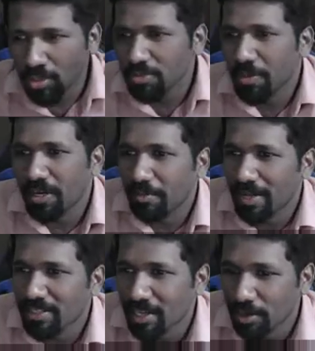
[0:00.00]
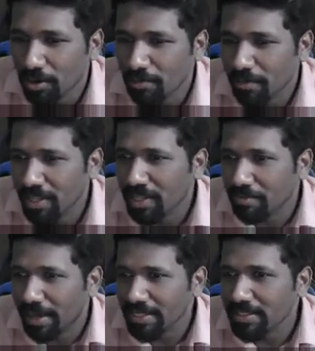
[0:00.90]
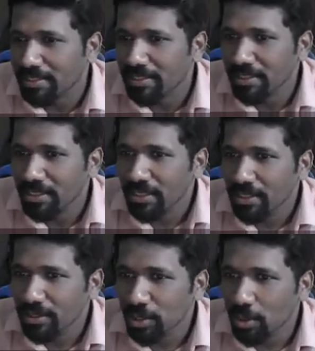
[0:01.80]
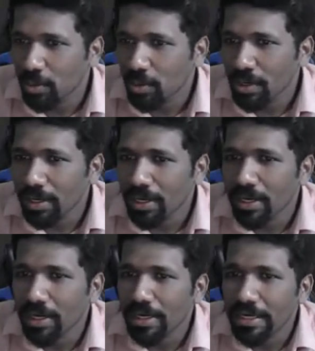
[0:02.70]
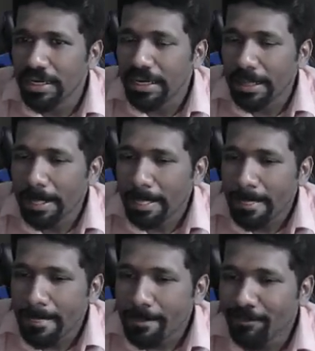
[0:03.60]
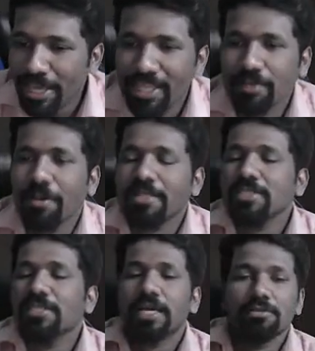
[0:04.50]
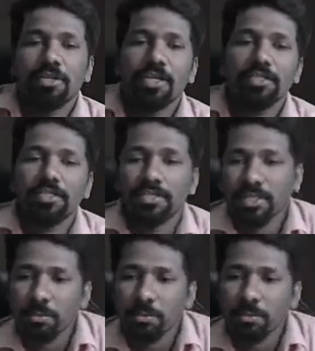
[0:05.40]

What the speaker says: All speed maths are not Vedic maths. So, Vedic maths is actually a system of